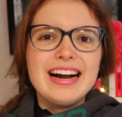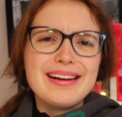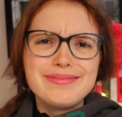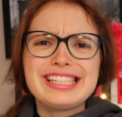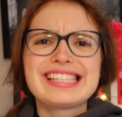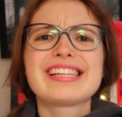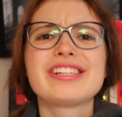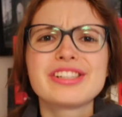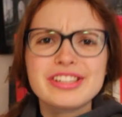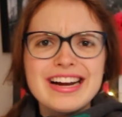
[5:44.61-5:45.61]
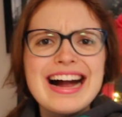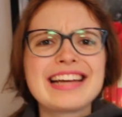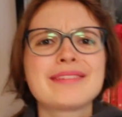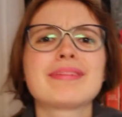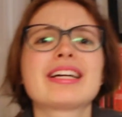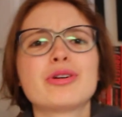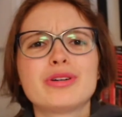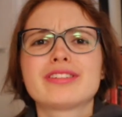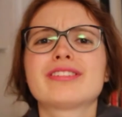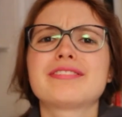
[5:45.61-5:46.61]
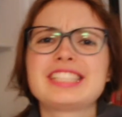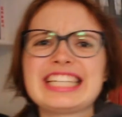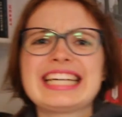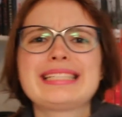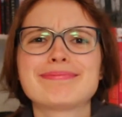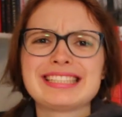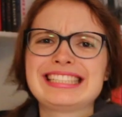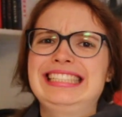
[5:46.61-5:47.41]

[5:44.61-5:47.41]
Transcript: I'm just gonna go hide in my corner of shame.